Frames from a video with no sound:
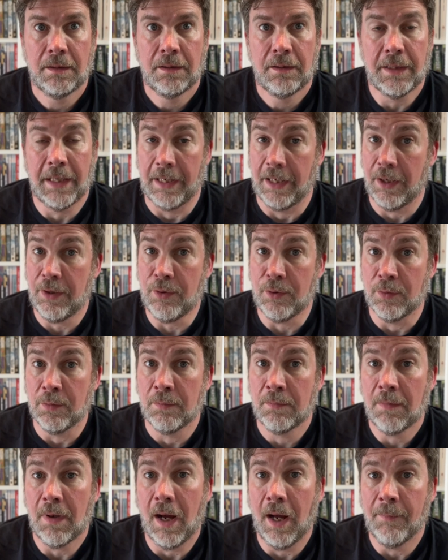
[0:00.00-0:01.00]
Hello,
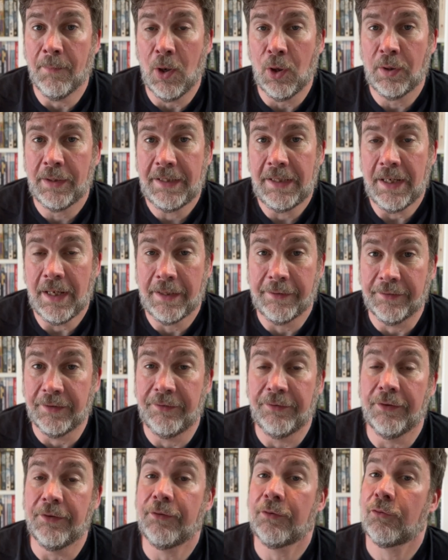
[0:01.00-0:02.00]
I'm Olly, and
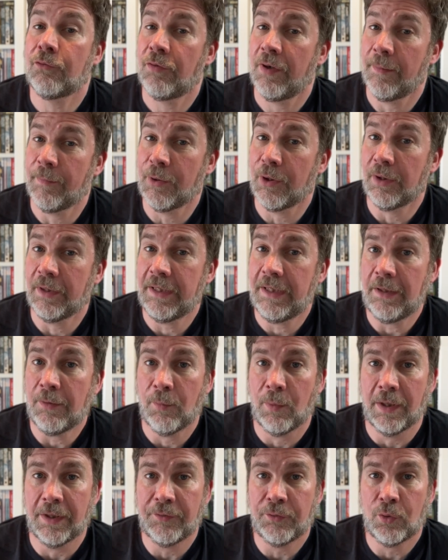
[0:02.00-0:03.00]
this is CriminOlly,
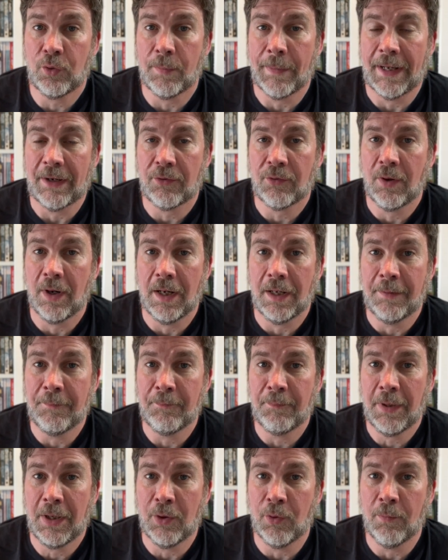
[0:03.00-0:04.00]
where I talk about
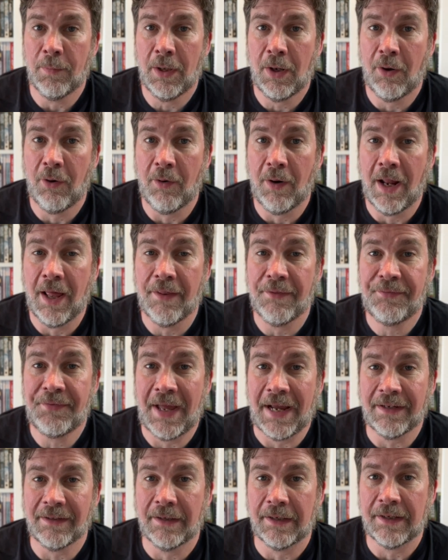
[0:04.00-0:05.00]
crime, pulp, horror,
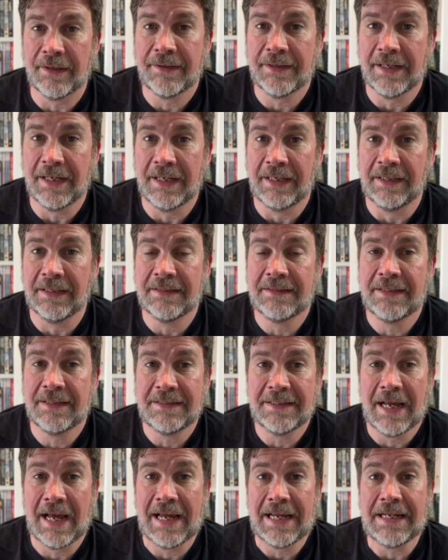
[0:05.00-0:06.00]
that kind of thing.
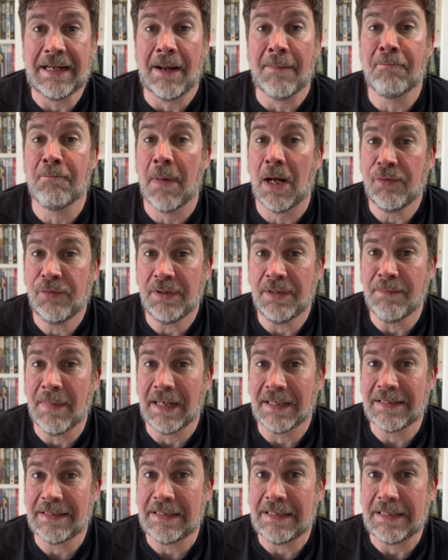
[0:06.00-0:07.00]
Today, mostly
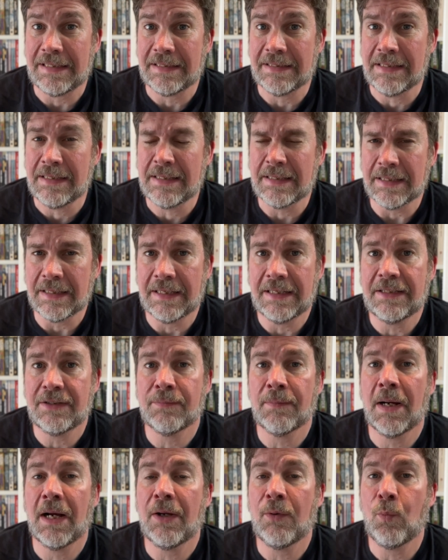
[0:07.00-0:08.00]
magazines.
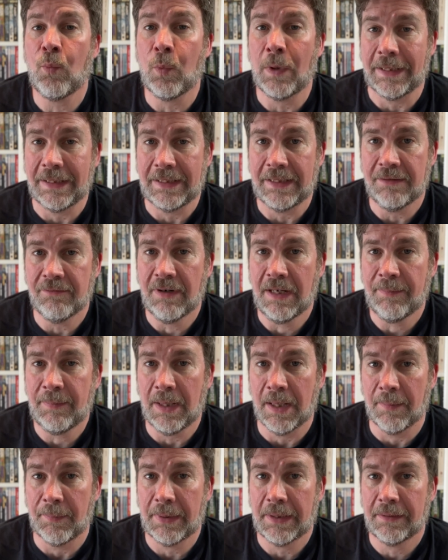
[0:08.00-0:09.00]
It's my weekly wrap
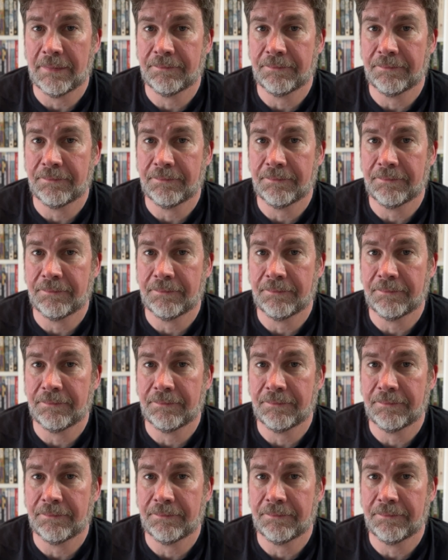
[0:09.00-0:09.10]
up.